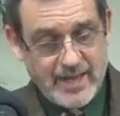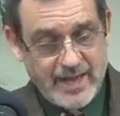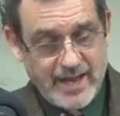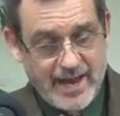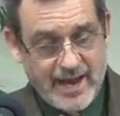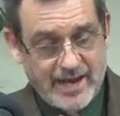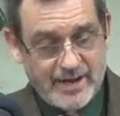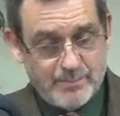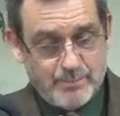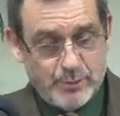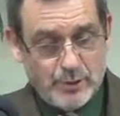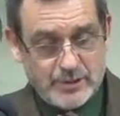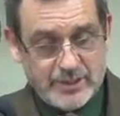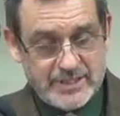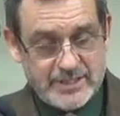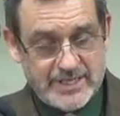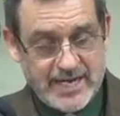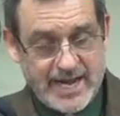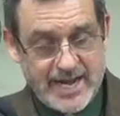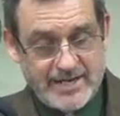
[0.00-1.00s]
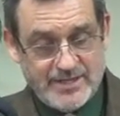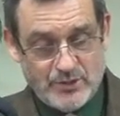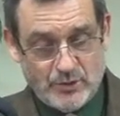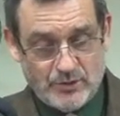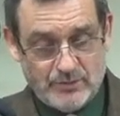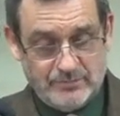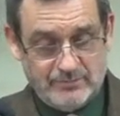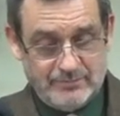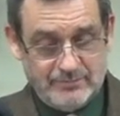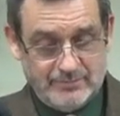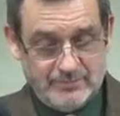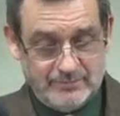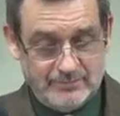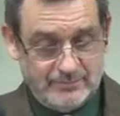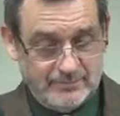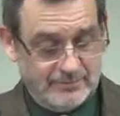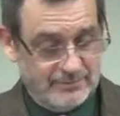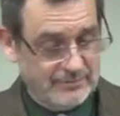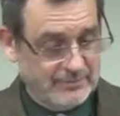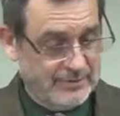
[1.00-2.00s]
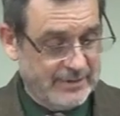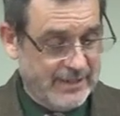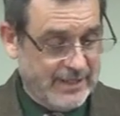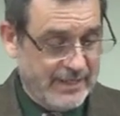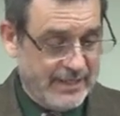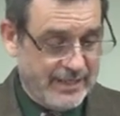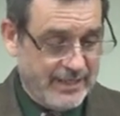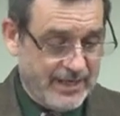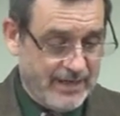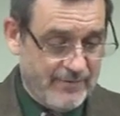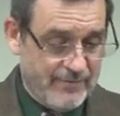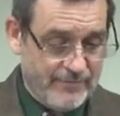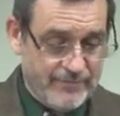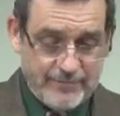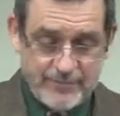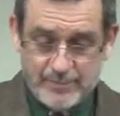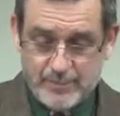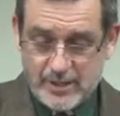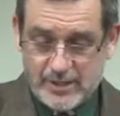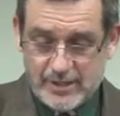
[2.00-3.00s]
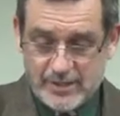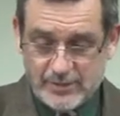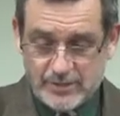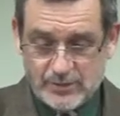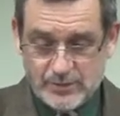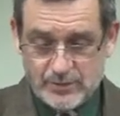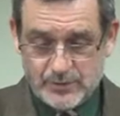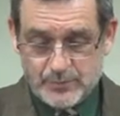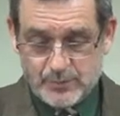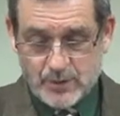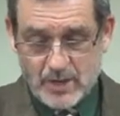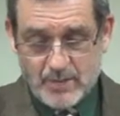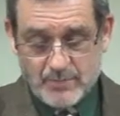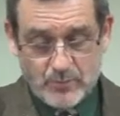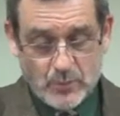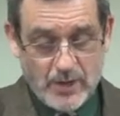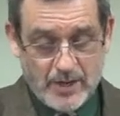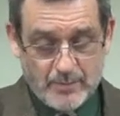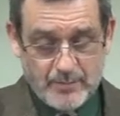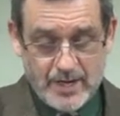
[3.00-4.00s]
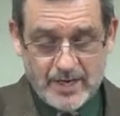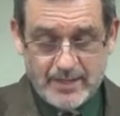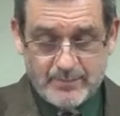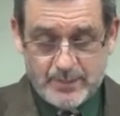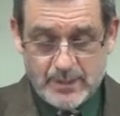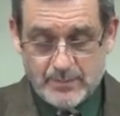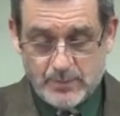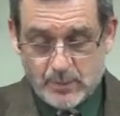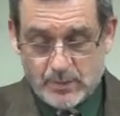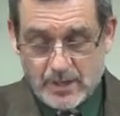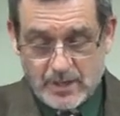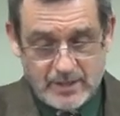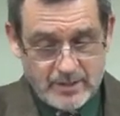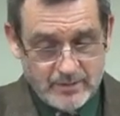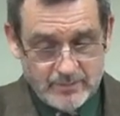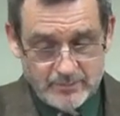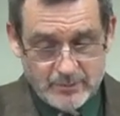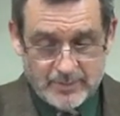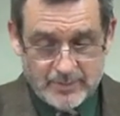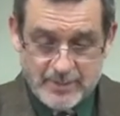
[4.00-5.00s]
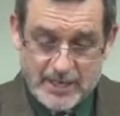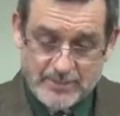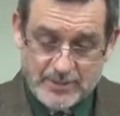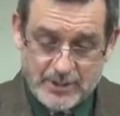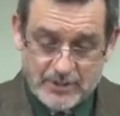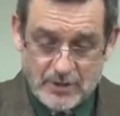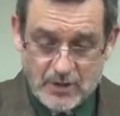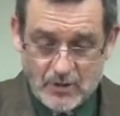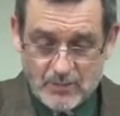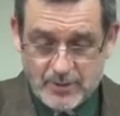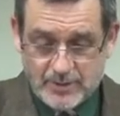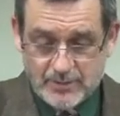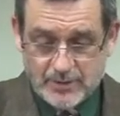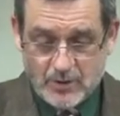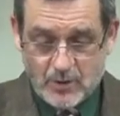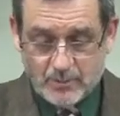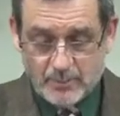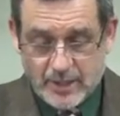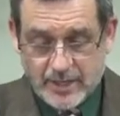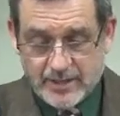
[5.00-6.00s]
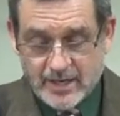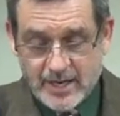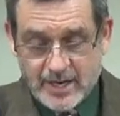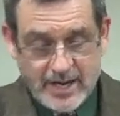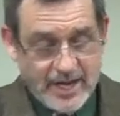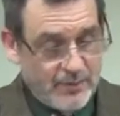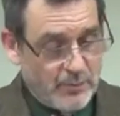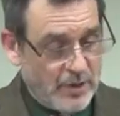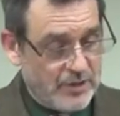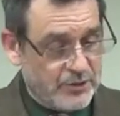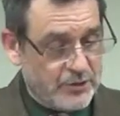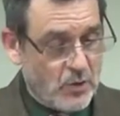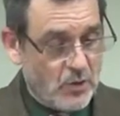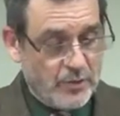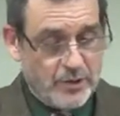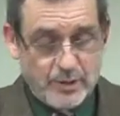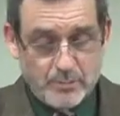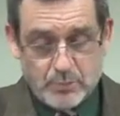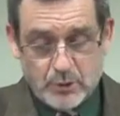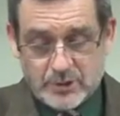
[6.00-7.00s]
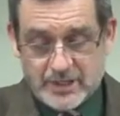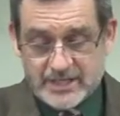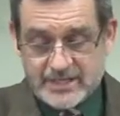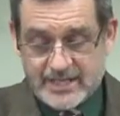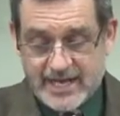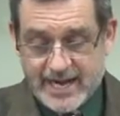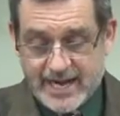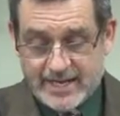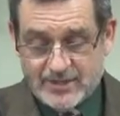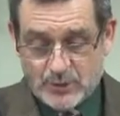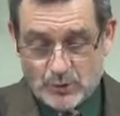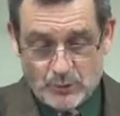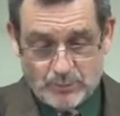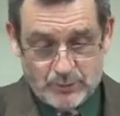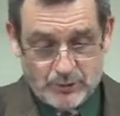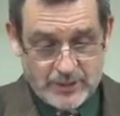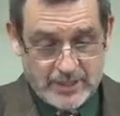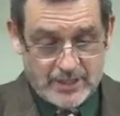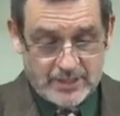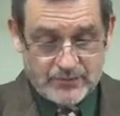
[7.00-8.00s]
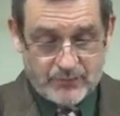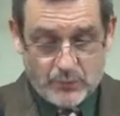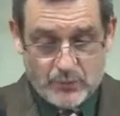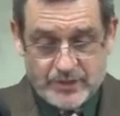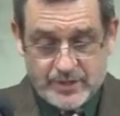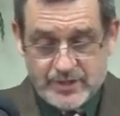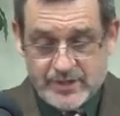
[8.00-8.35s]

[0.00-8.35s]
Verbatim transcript: And the book of Daniel. And everybody knows, well, many people, eh, well, maybe you know, maybe you don't. But anyway, let's go to the book of Daniel, please, for the